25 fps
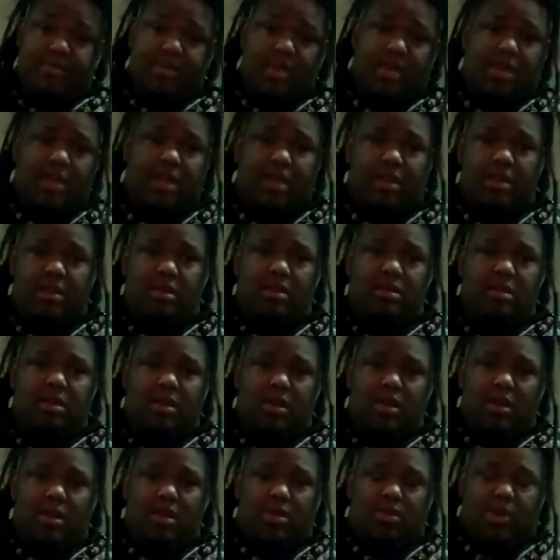and
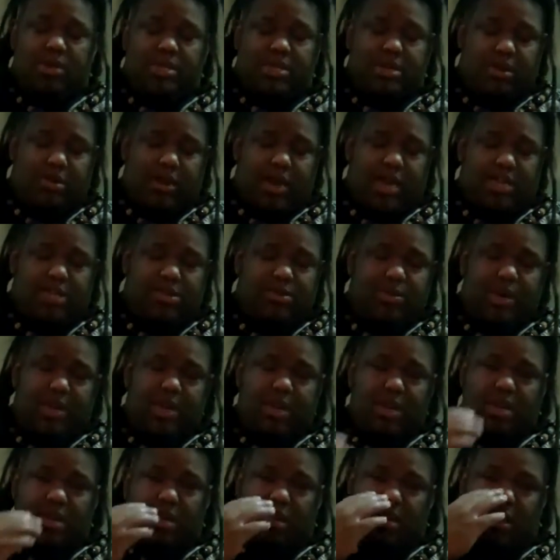once I
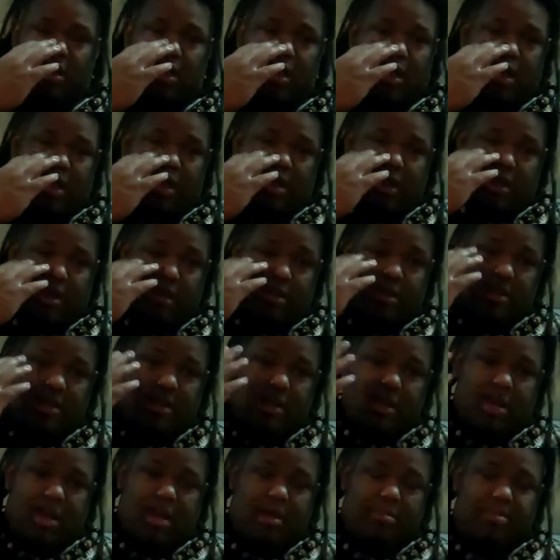graduated, and I did
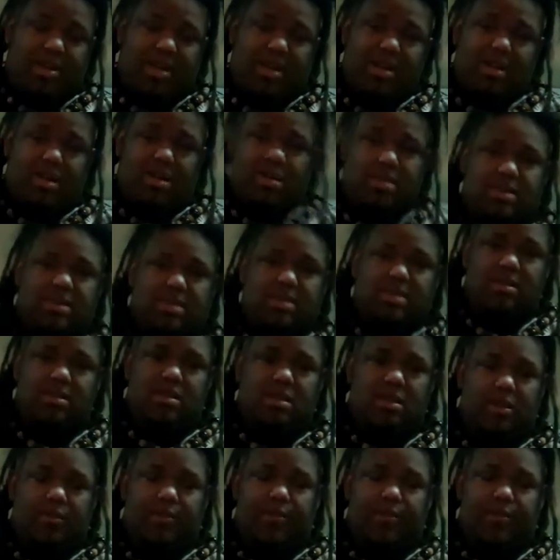the combines,